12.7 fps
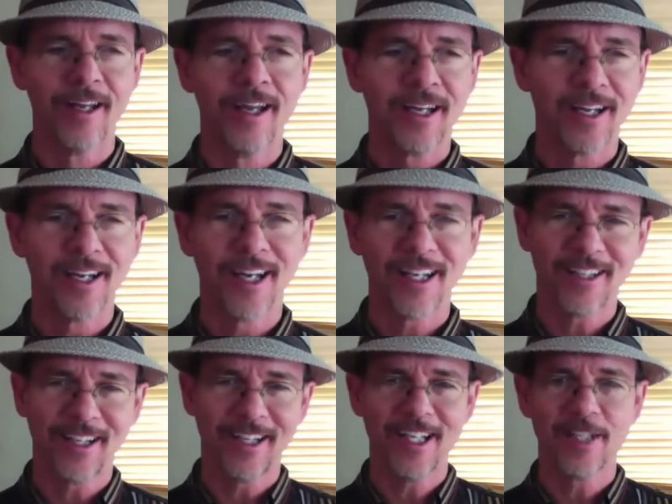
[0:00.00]

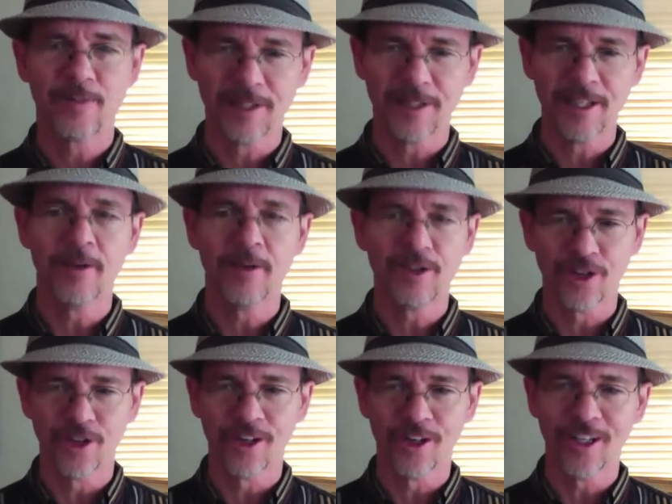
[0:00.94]
connecting kids with
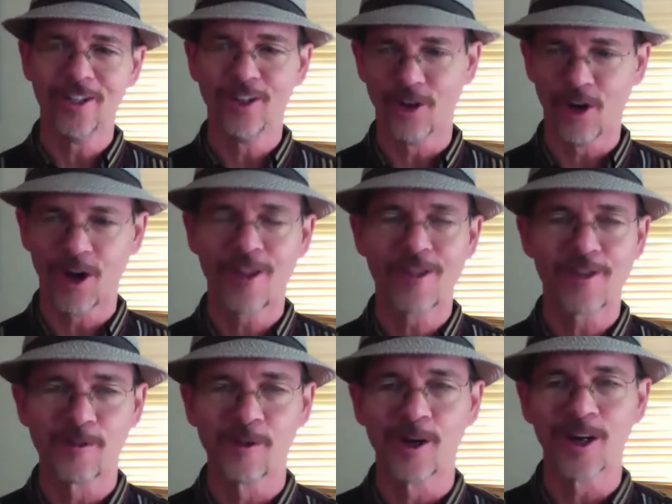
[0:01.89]
literature in your author
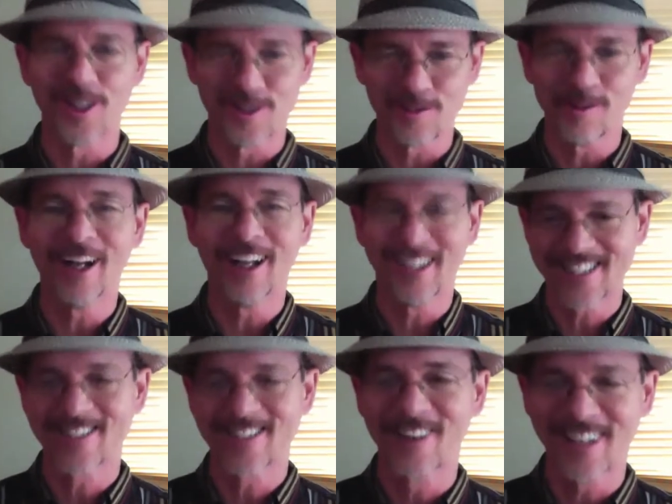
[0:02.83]
work as well. That's
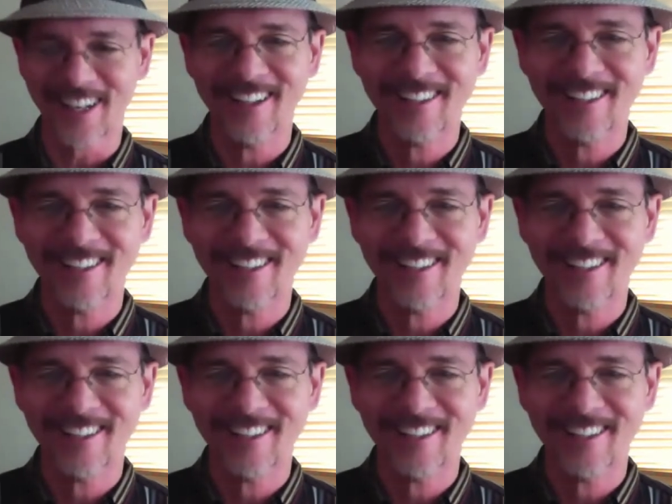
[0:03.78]
great.